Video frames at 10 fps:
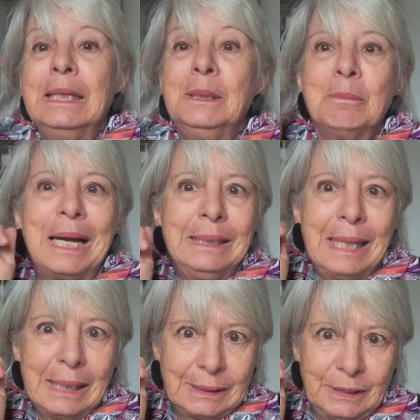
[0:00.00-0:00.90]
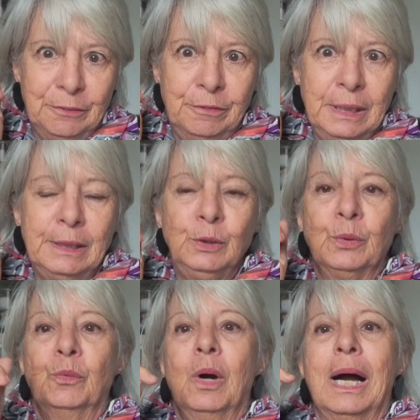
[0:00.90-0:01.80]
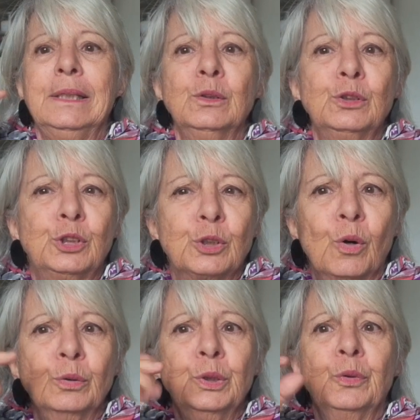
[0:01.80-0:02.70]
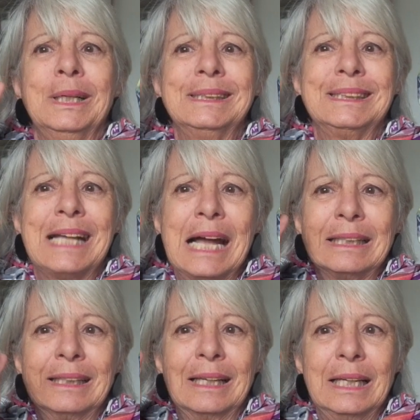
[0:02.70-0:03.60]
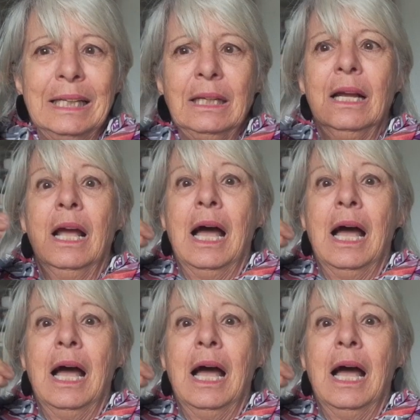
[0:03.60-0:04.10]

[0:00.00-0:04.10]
In my next video, I will show you exactly